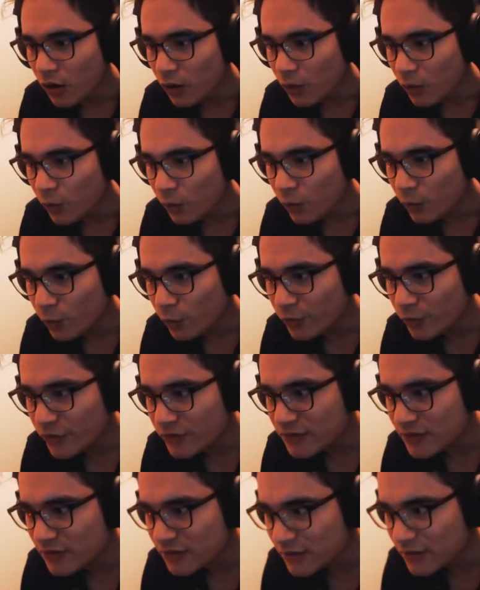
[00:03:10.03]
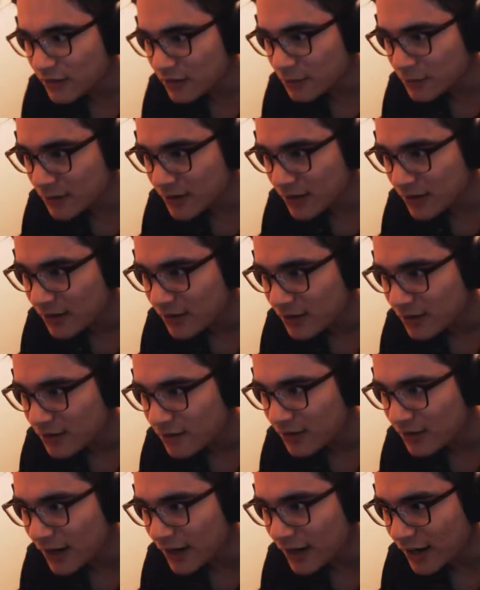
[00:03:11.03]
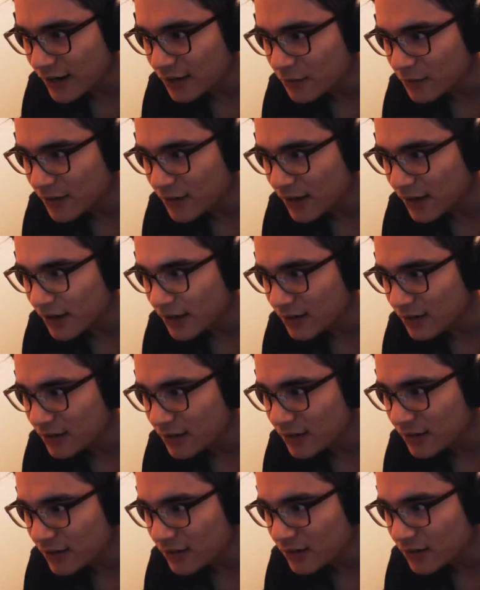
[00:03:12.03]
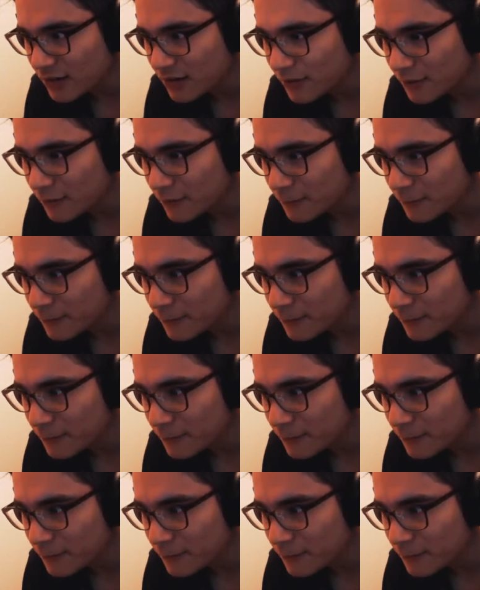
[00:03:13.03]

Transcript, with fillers: Oh, there's a sneak mech- there's a hiding mechanic in here?